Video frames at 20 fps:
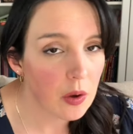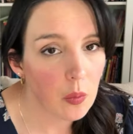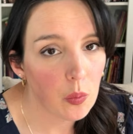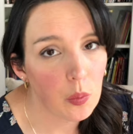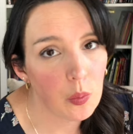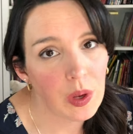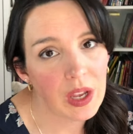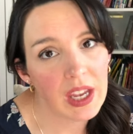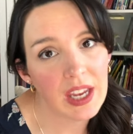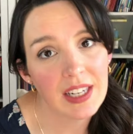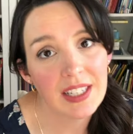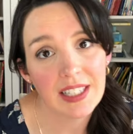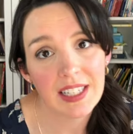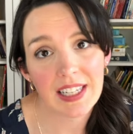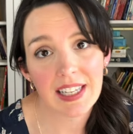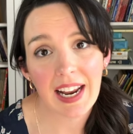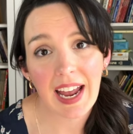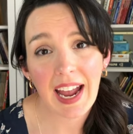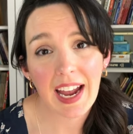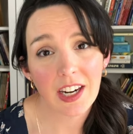we
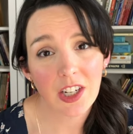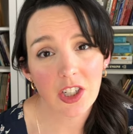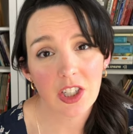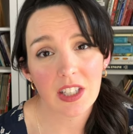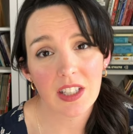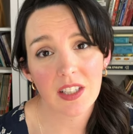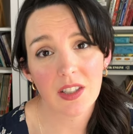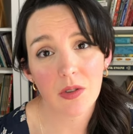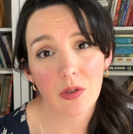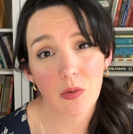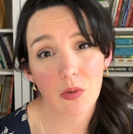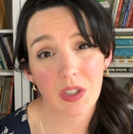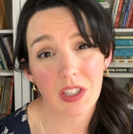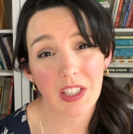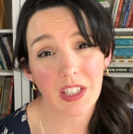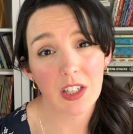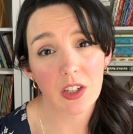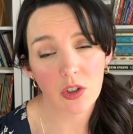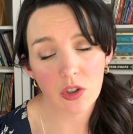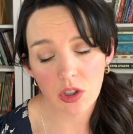did actually, this was
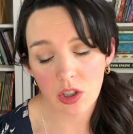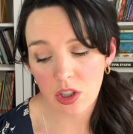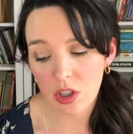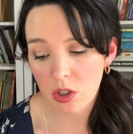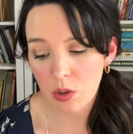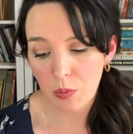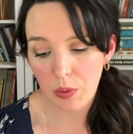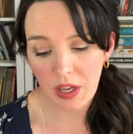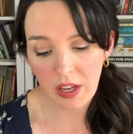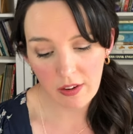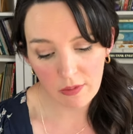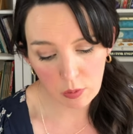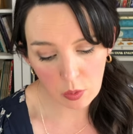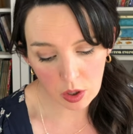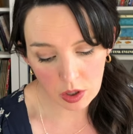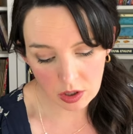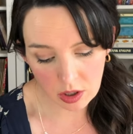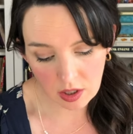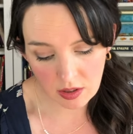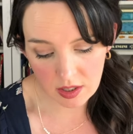year two, we have
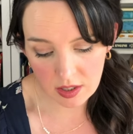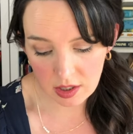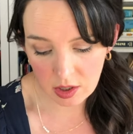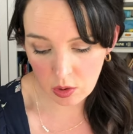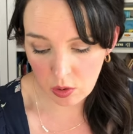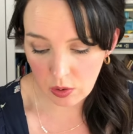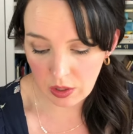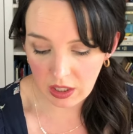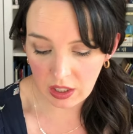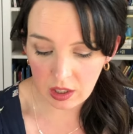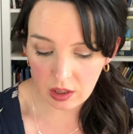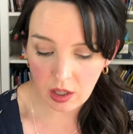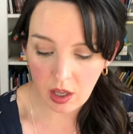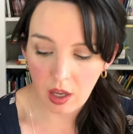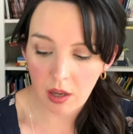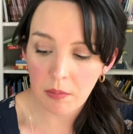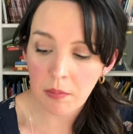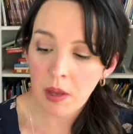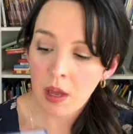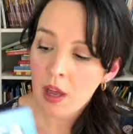worked on this
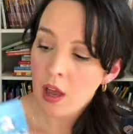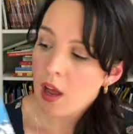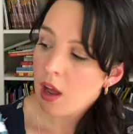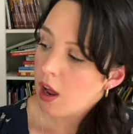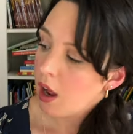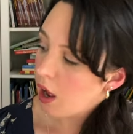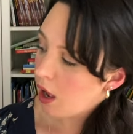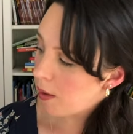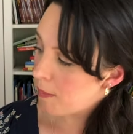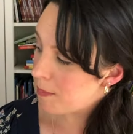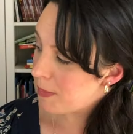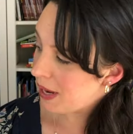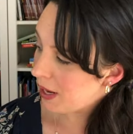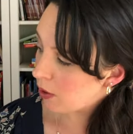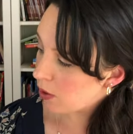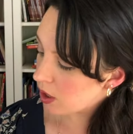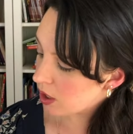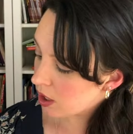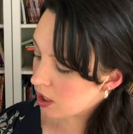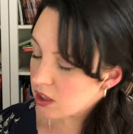curriculum
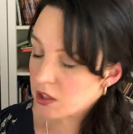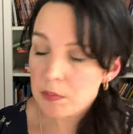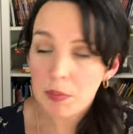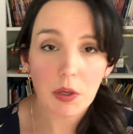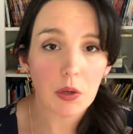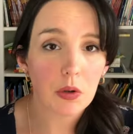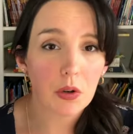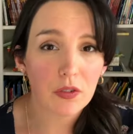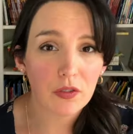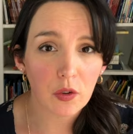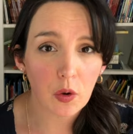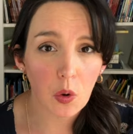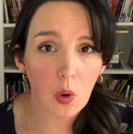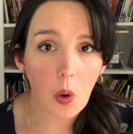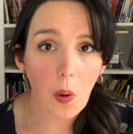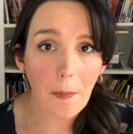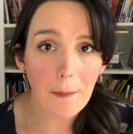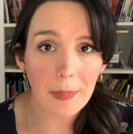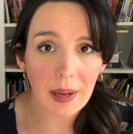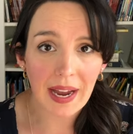America the
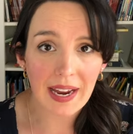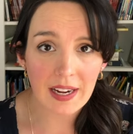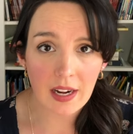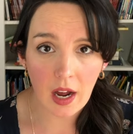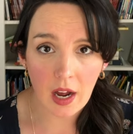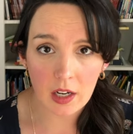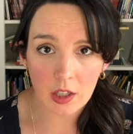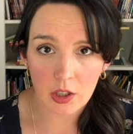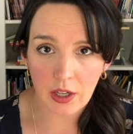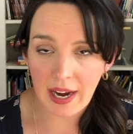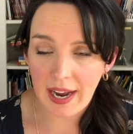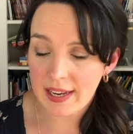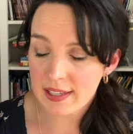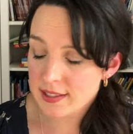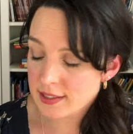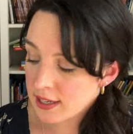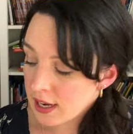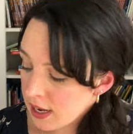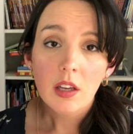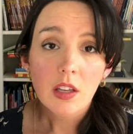Beautiful by
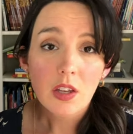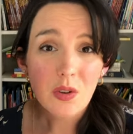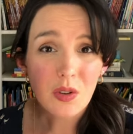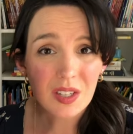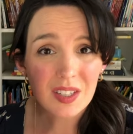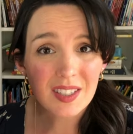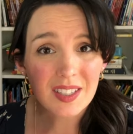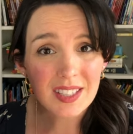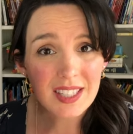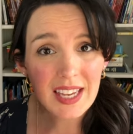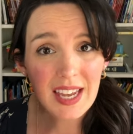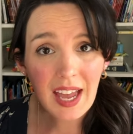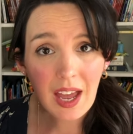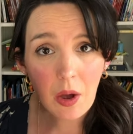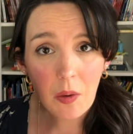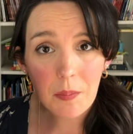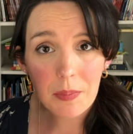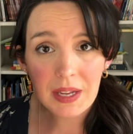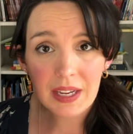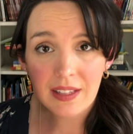Grass. You can see
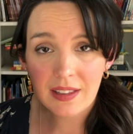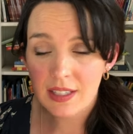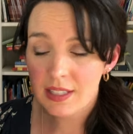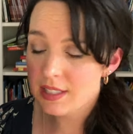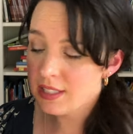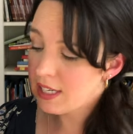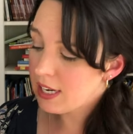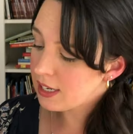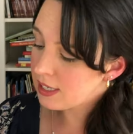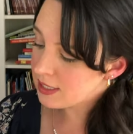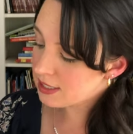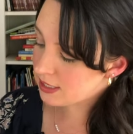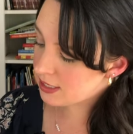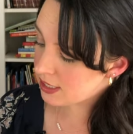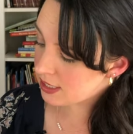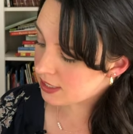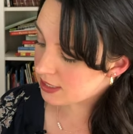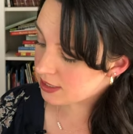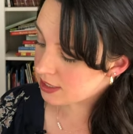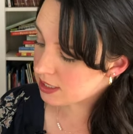how big this text
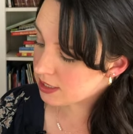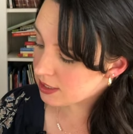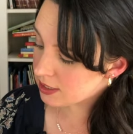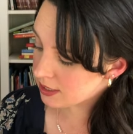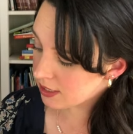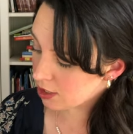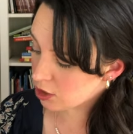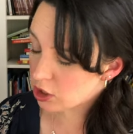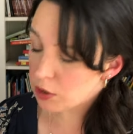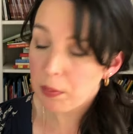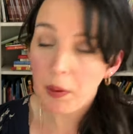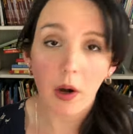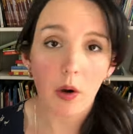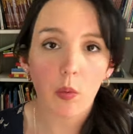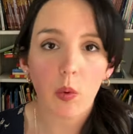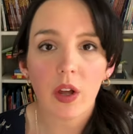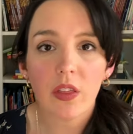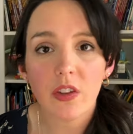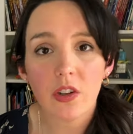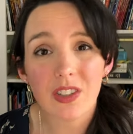is. This is actually part
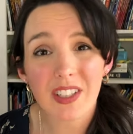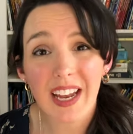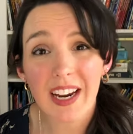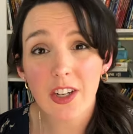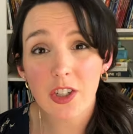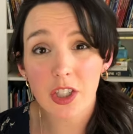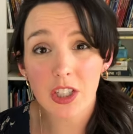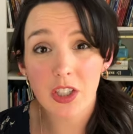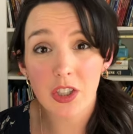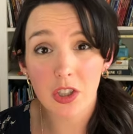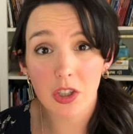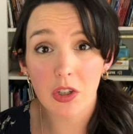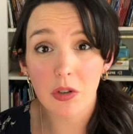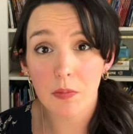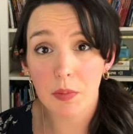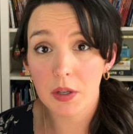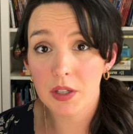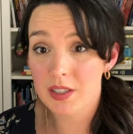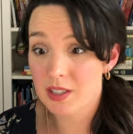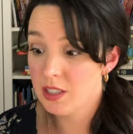one. There's actually two
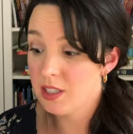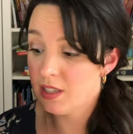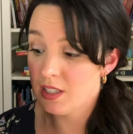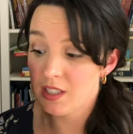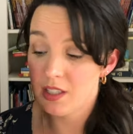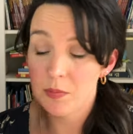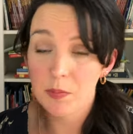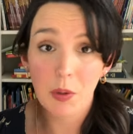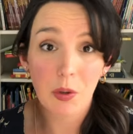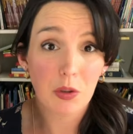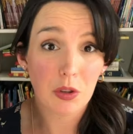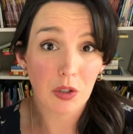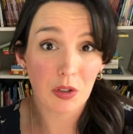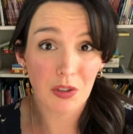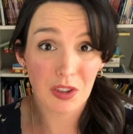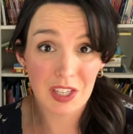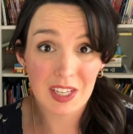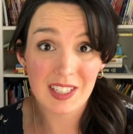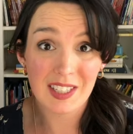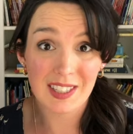books to this, both are
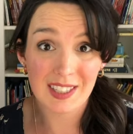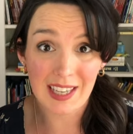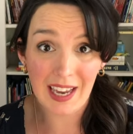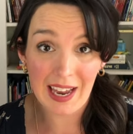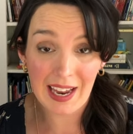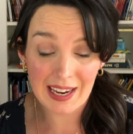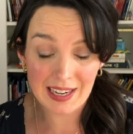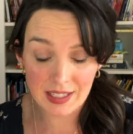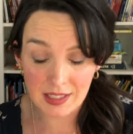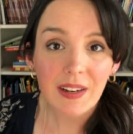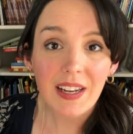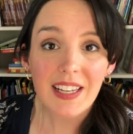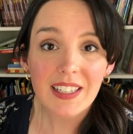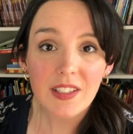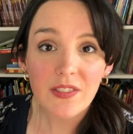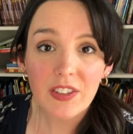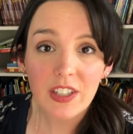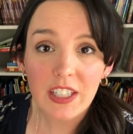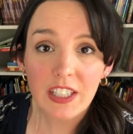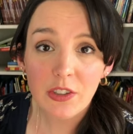this size. It's
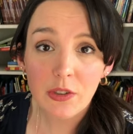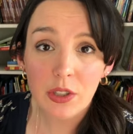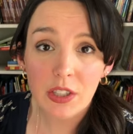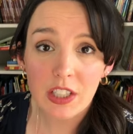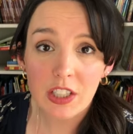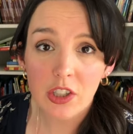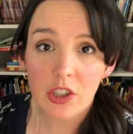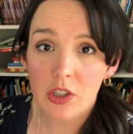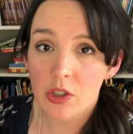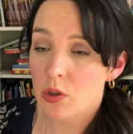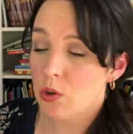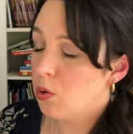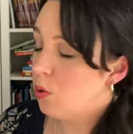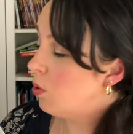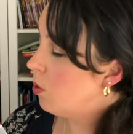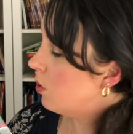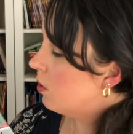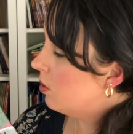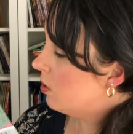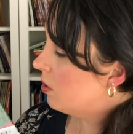a very traditional